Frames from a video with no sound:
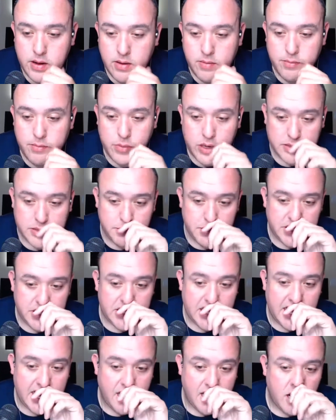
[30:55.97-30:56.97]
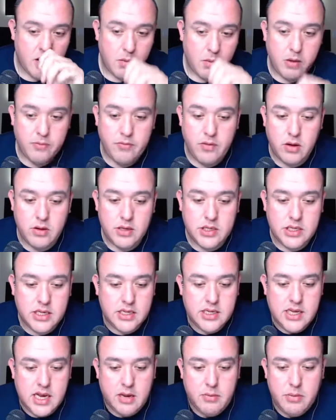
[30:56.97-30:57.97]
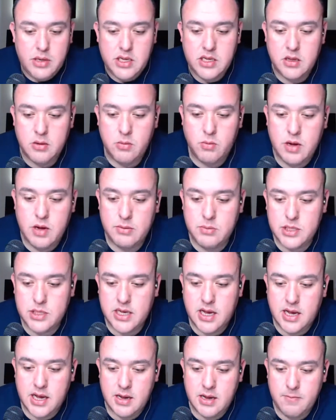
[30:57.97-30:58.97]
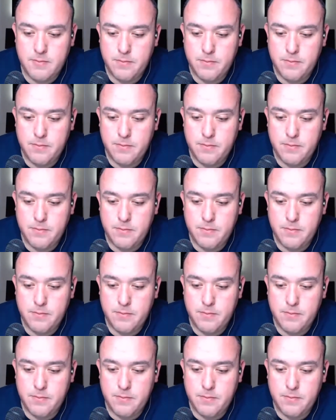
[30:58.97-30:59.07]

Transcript: Must be setting on my phone. It's not taking me to the website.